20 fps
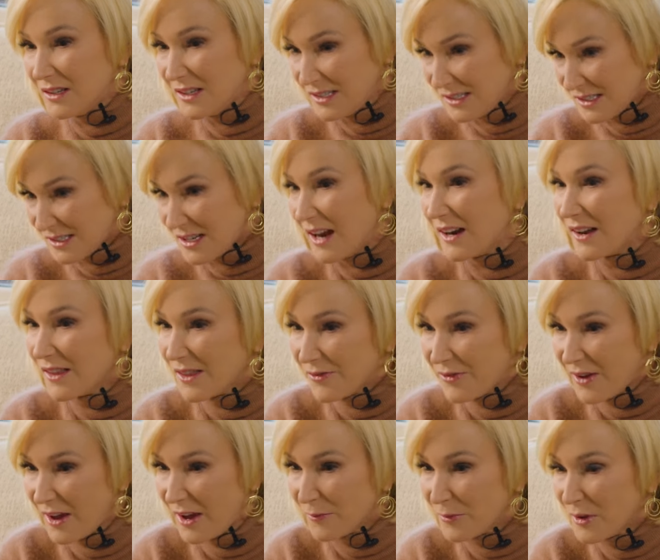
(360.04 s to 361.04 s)
his side of the
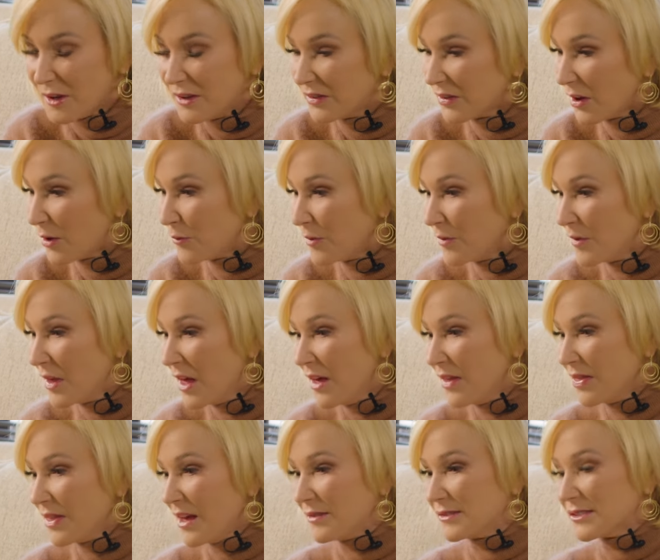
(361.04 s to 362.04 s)
family, so
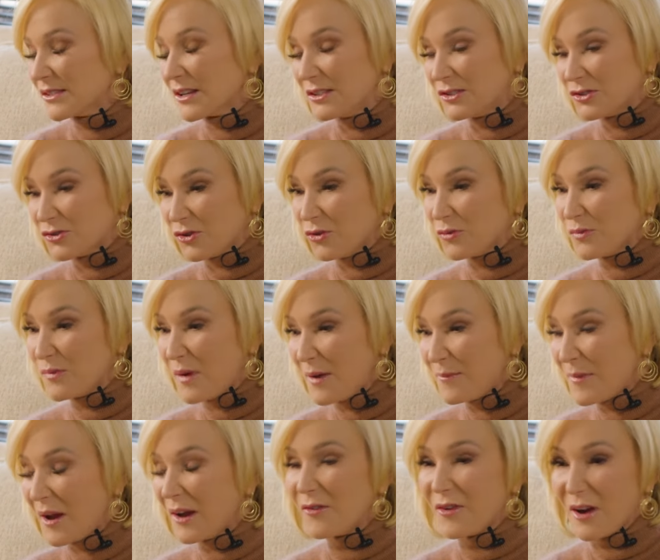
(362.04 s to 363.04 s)
that was controlled by
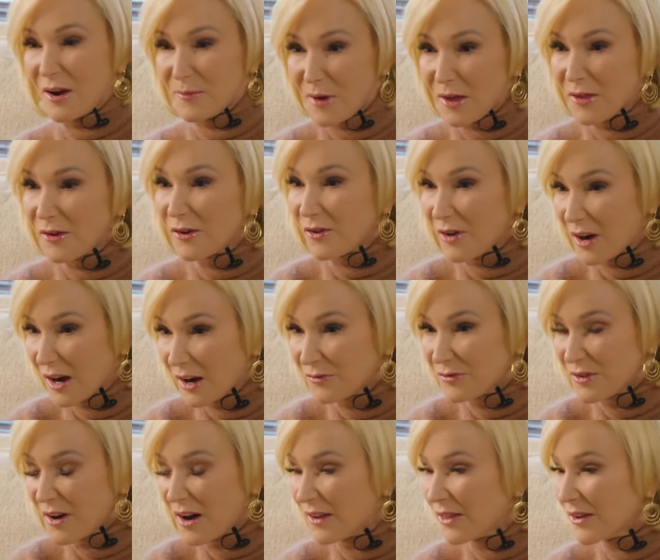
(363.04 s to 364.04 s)
my grandmother and
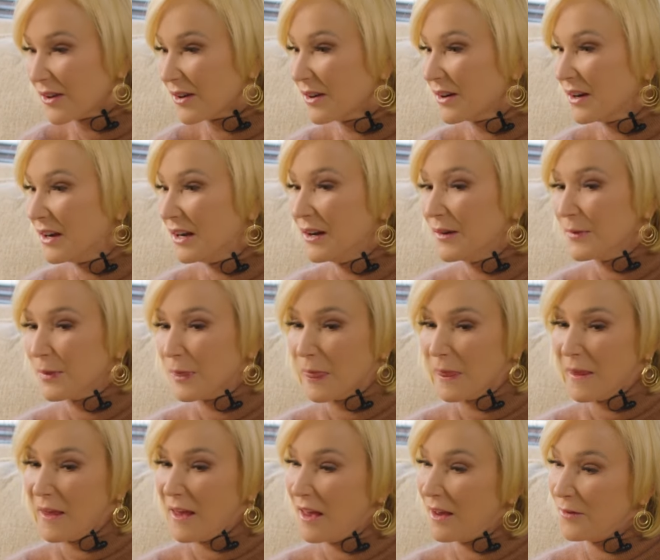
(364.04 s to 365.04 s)
grandfather.
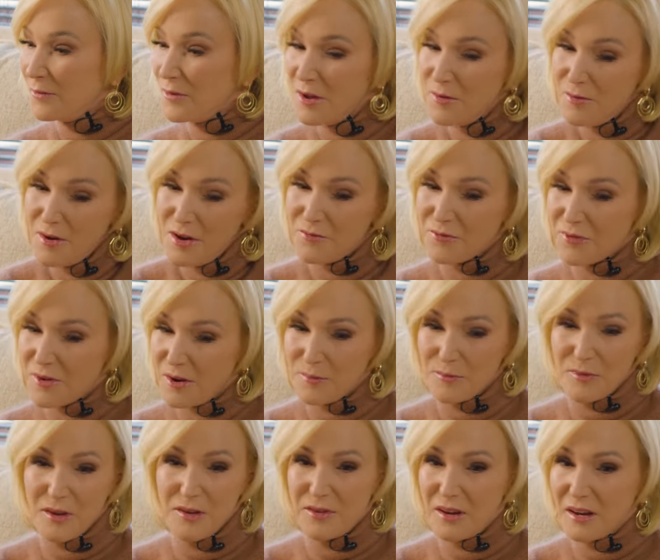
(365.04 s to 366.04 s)
And we went
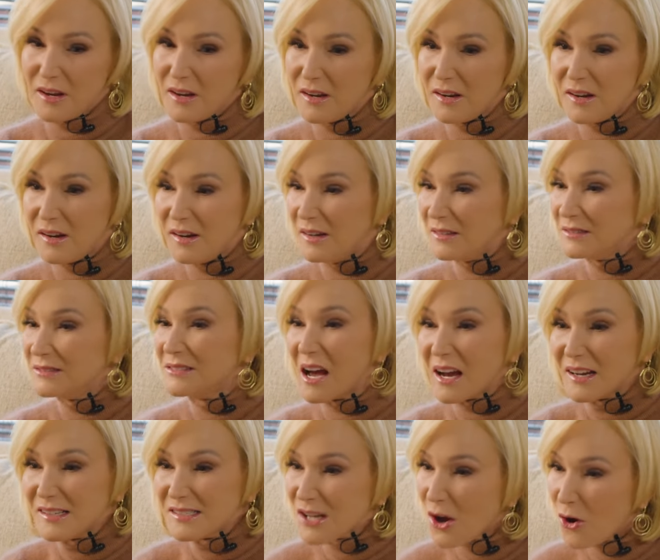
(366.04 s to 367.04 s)
from living in a
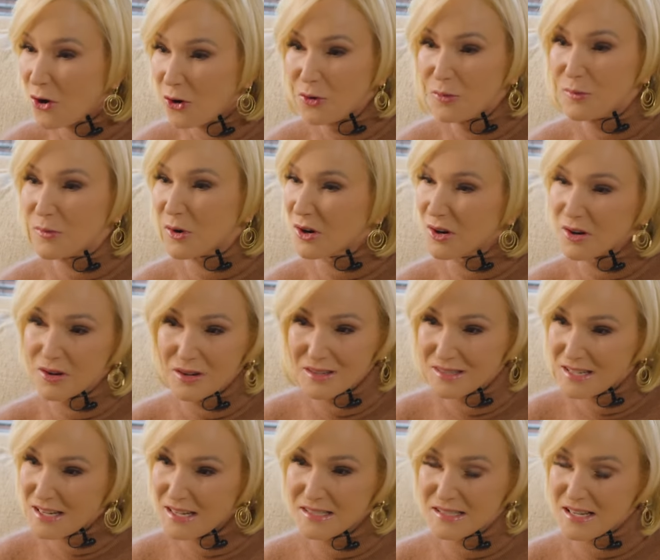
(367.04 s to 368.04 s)
nice home, or
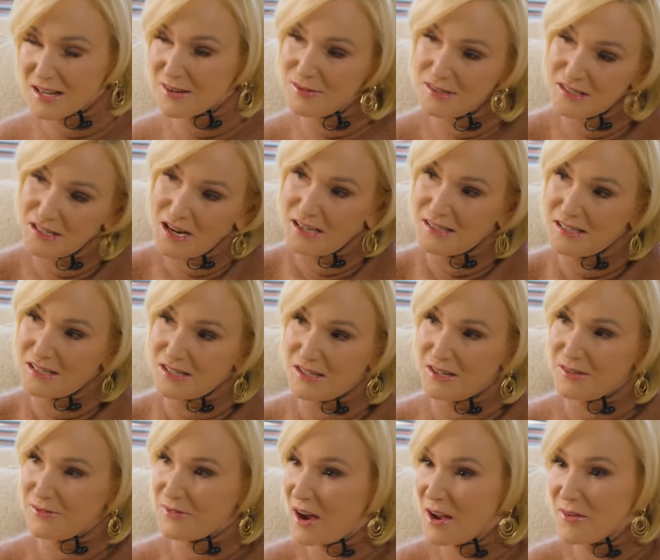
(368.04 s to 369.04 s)
it was nice to
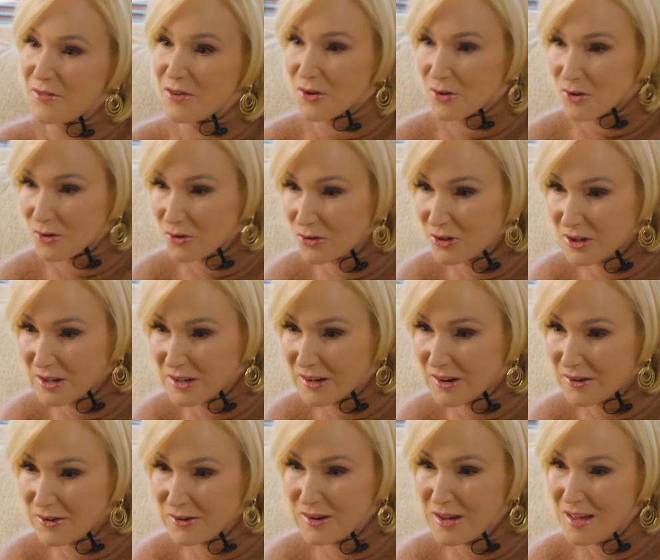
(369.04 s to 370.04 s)
a five-year-old, you
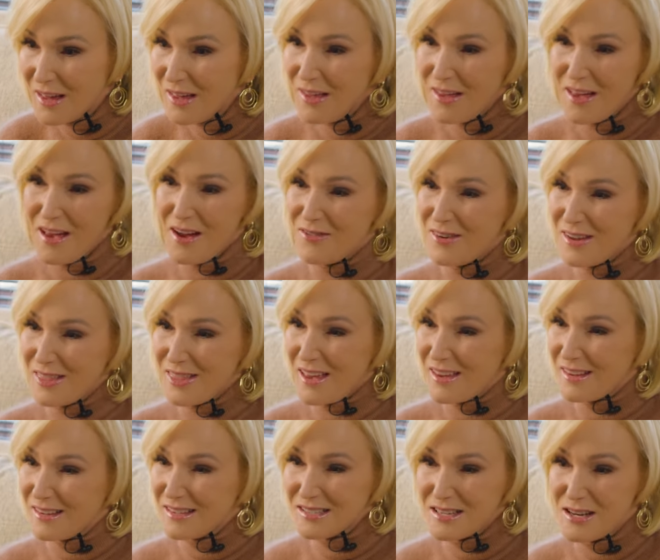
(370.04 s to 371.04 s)
know,
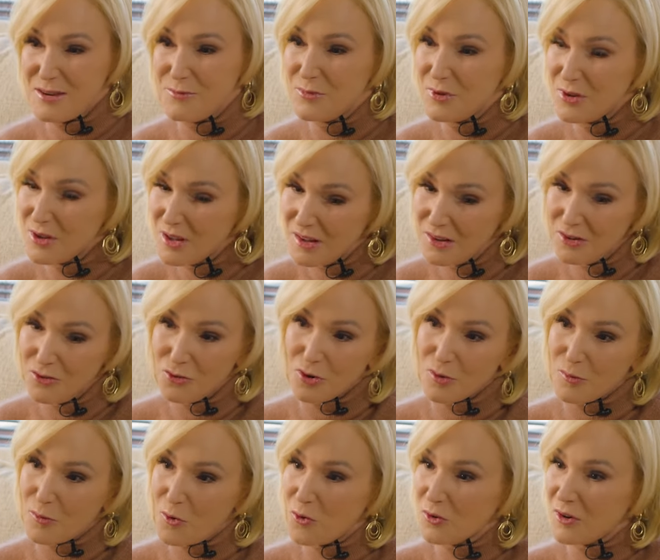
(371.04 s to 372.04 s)
everything seemed
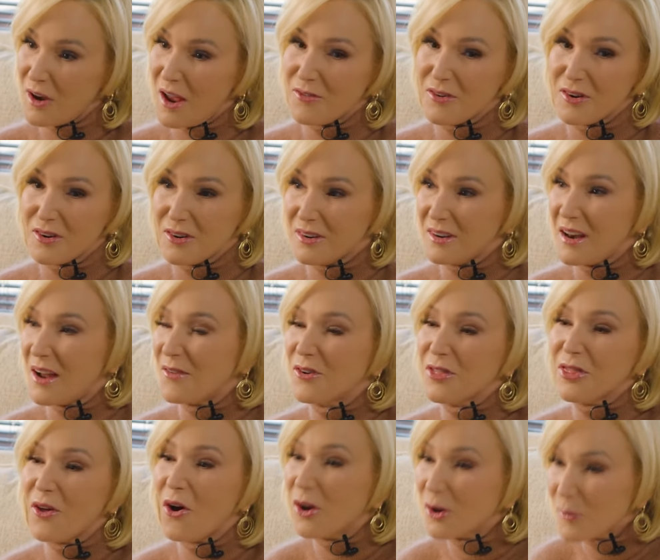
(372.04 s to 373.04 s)
normal, never, never
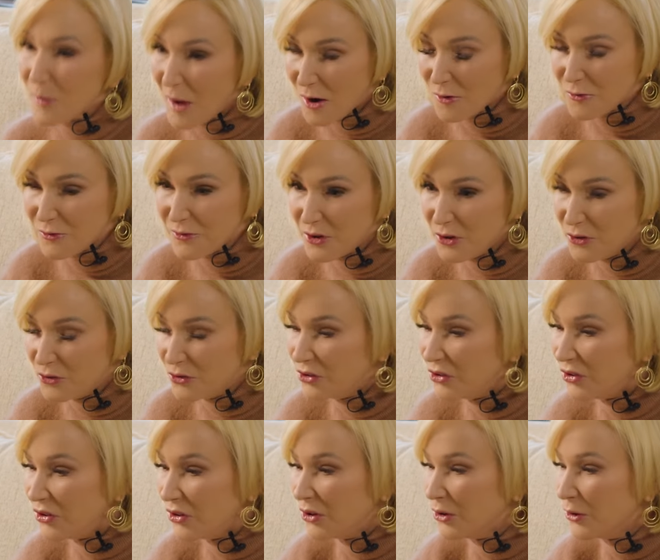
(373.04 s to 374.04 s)
thought about food,
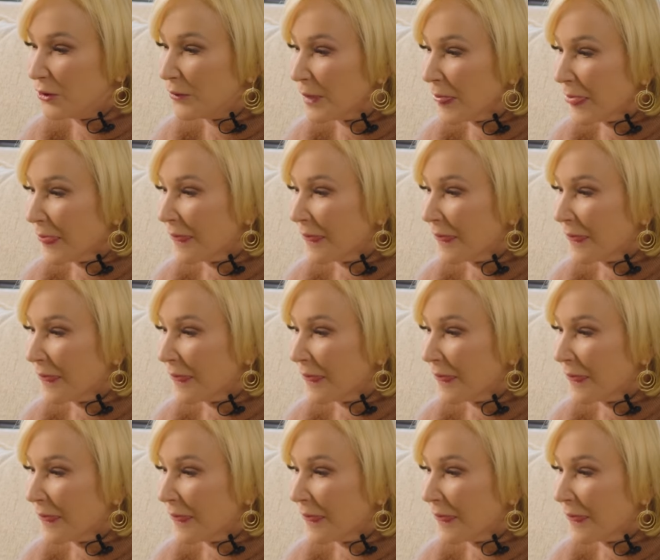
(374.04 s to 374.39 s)
to